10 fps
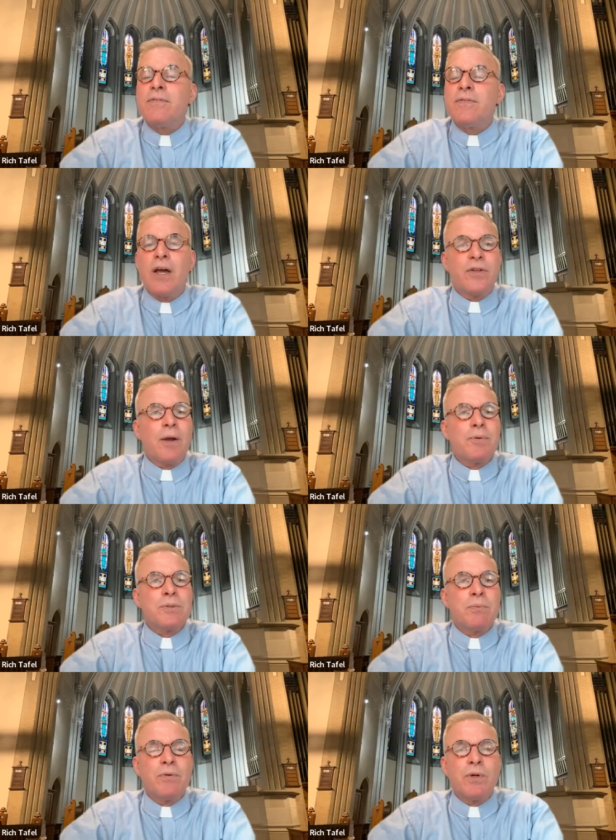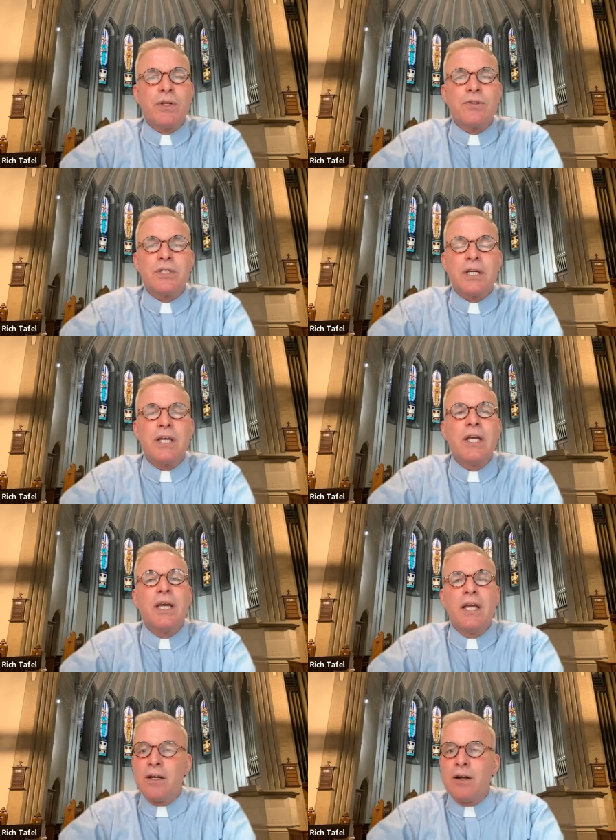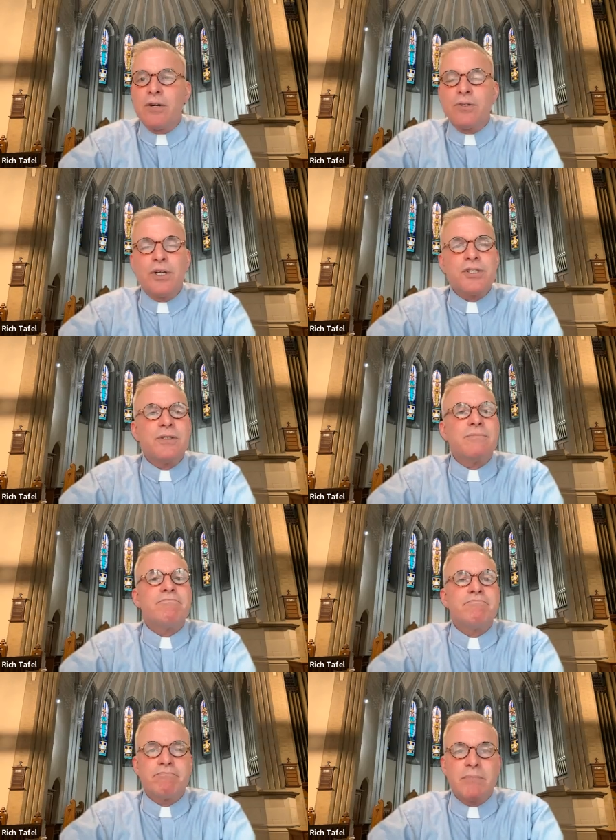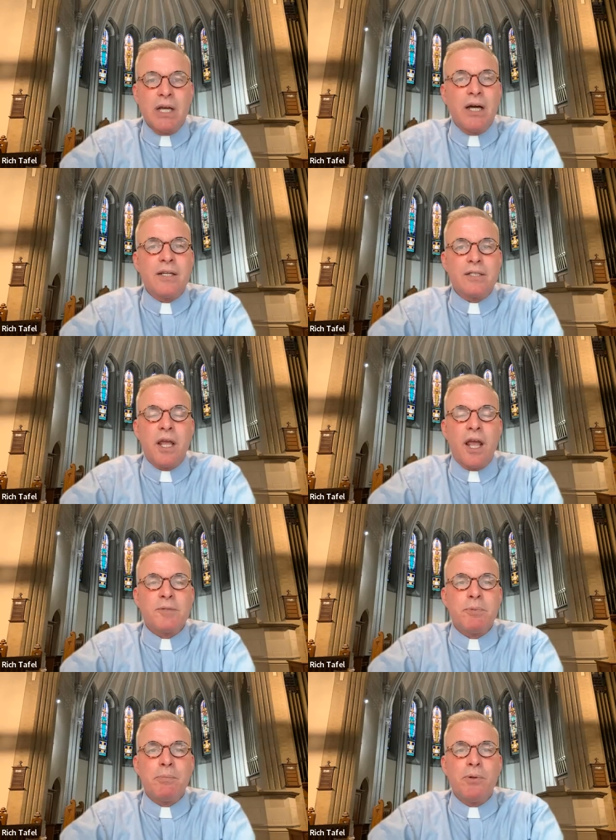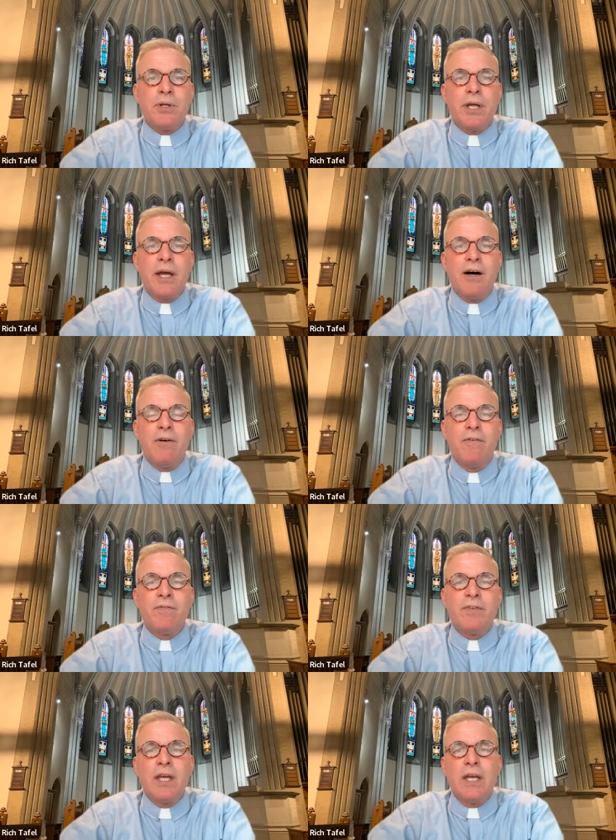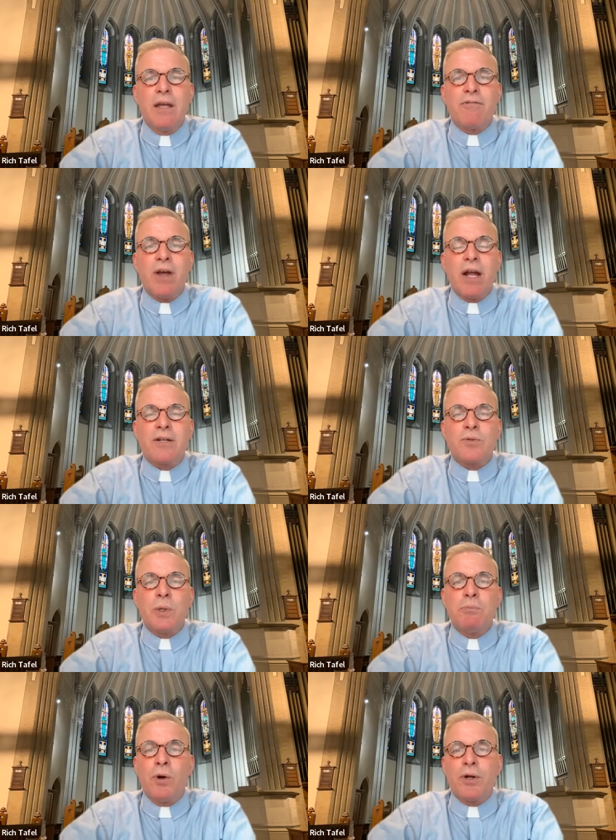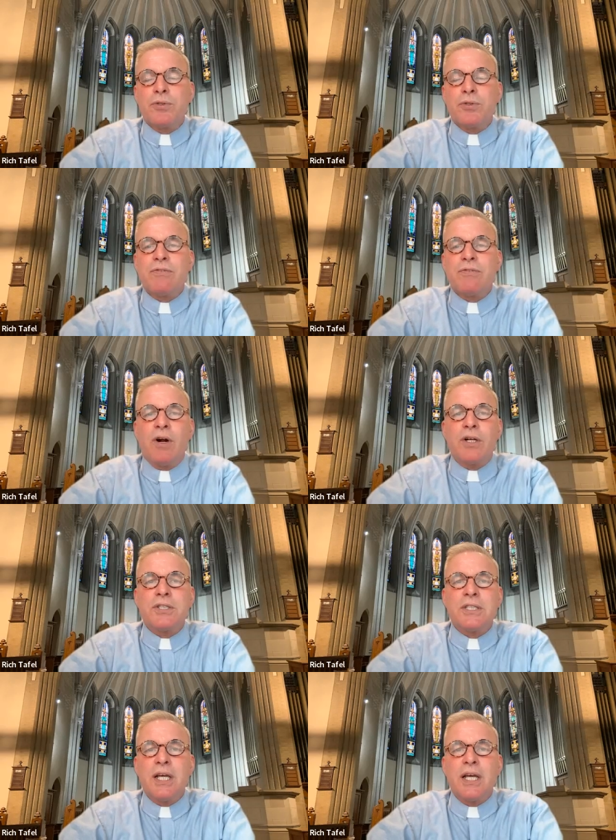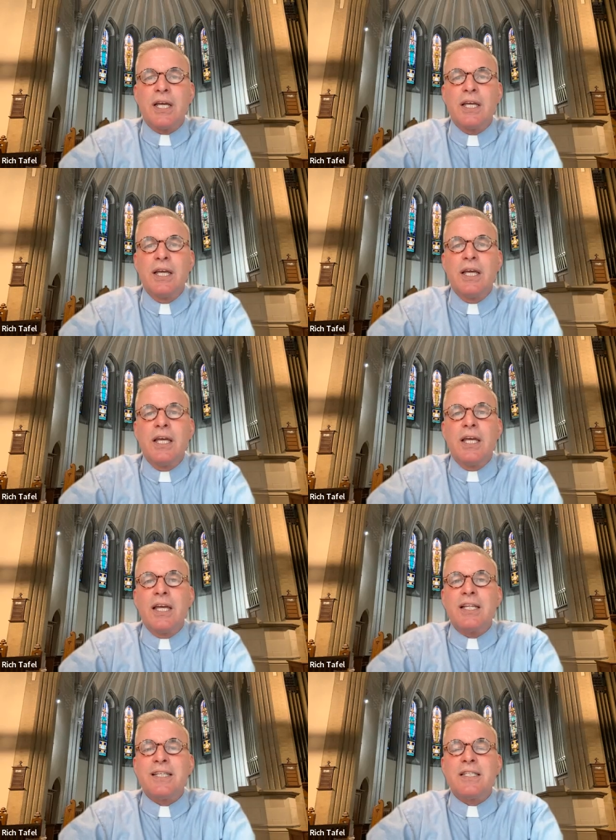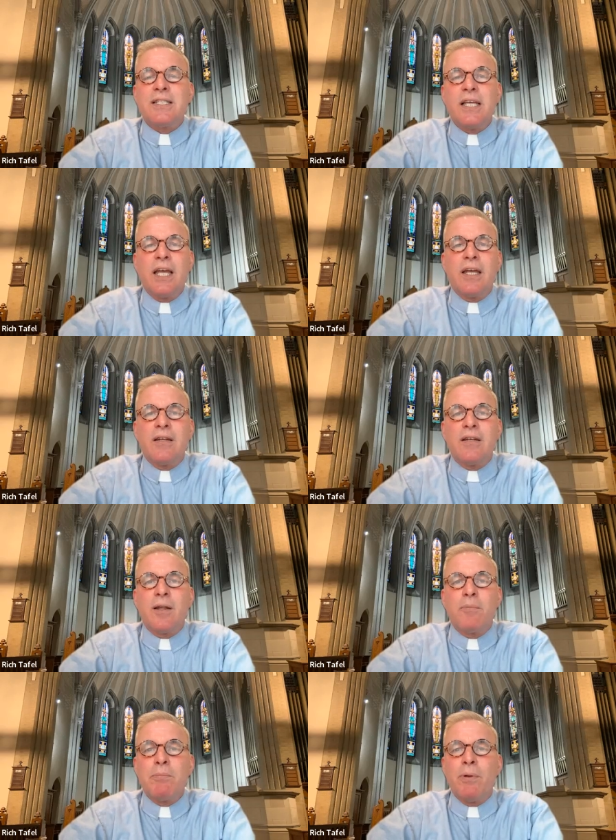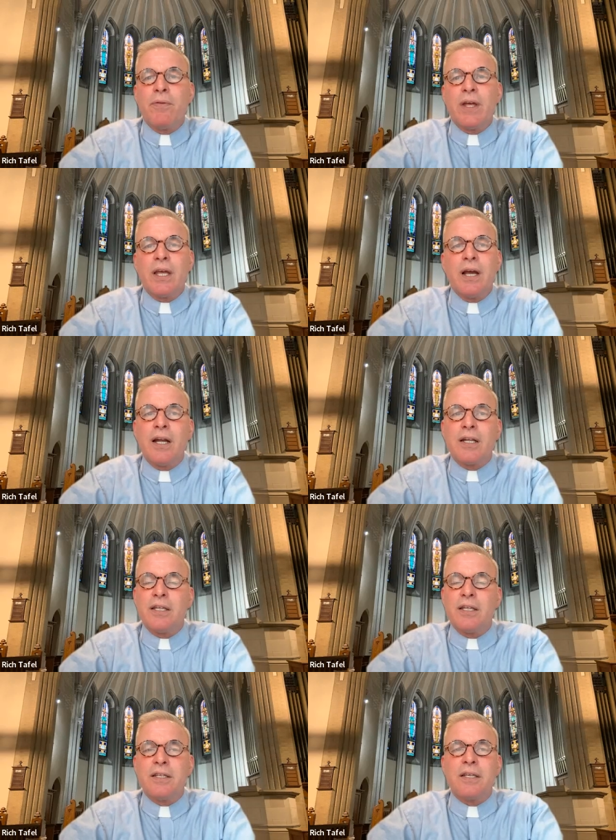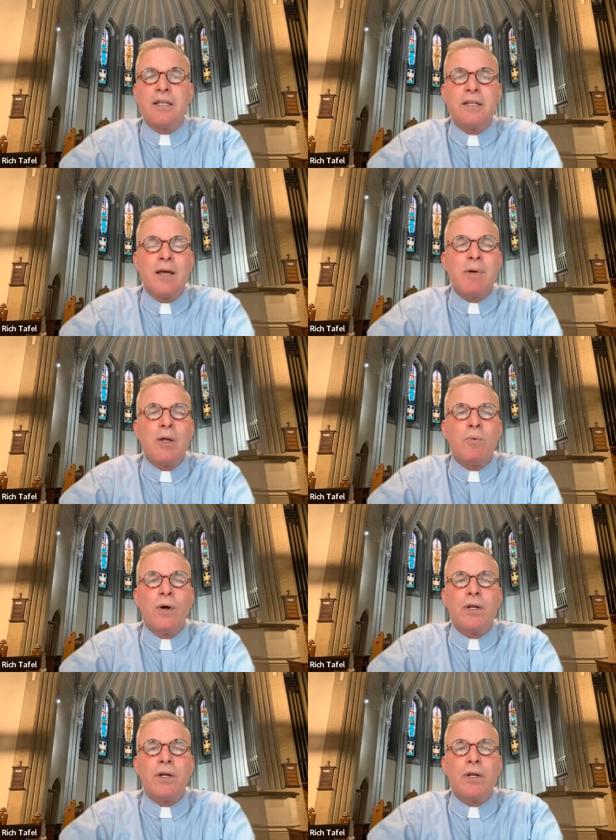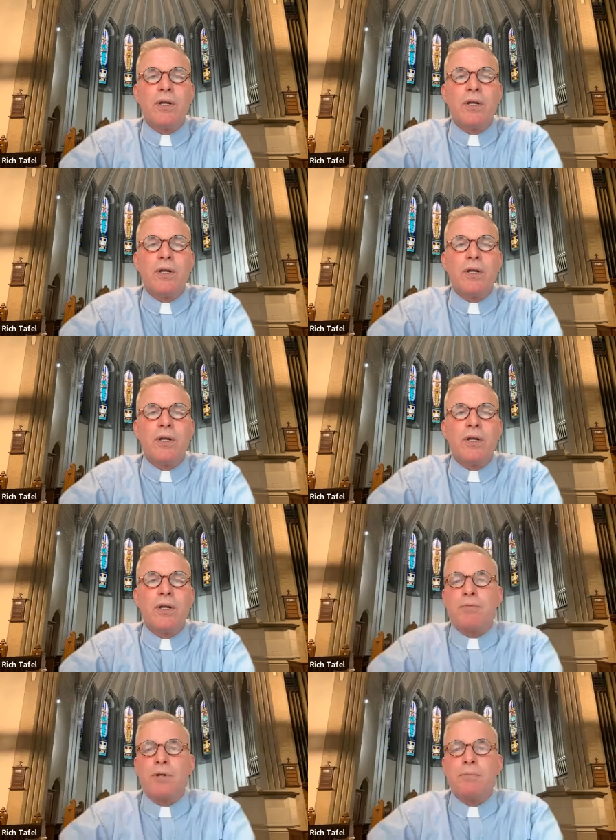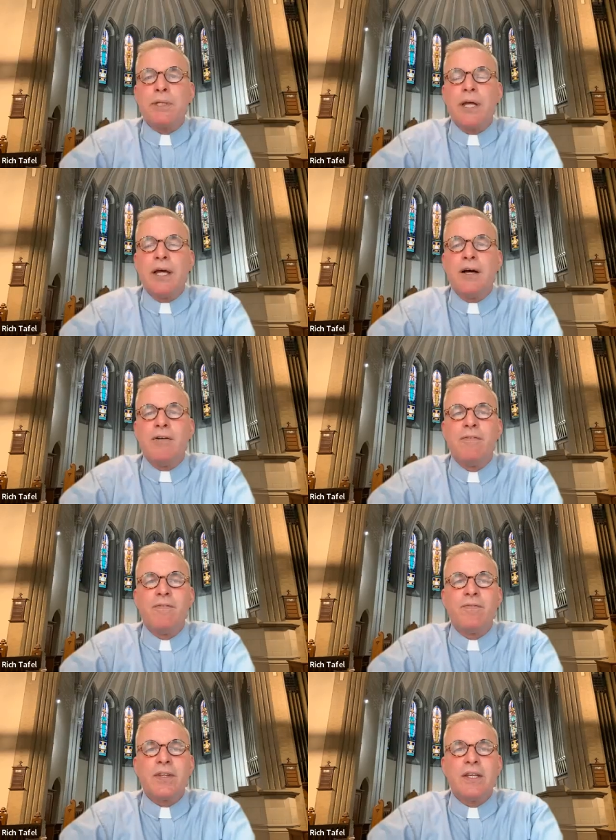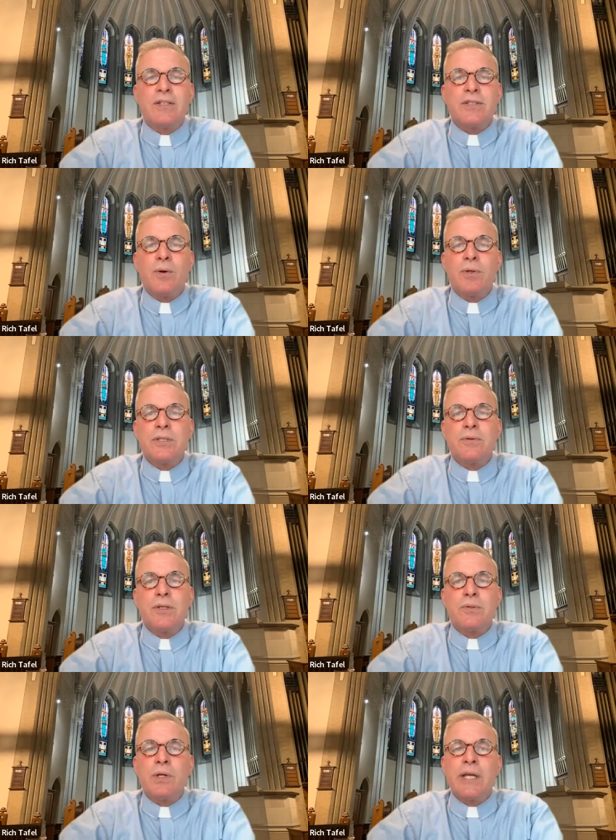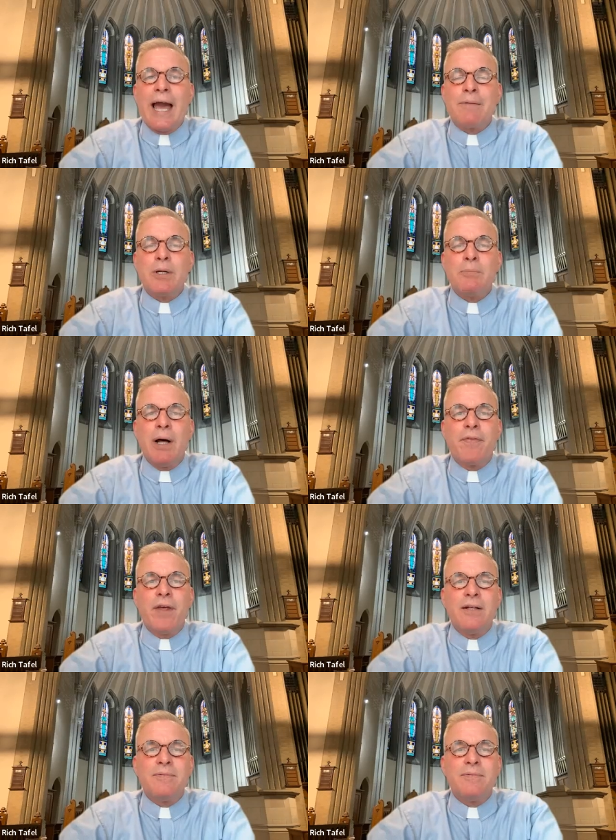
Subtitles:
I thought that was really interesting. In our tradition, God doesn't cast people into hell. In fact, Swedenborg goes as far as to say it's insane that people think God can condemn anyone, curse anyone, or throw them into hell. So he's really adamant about that.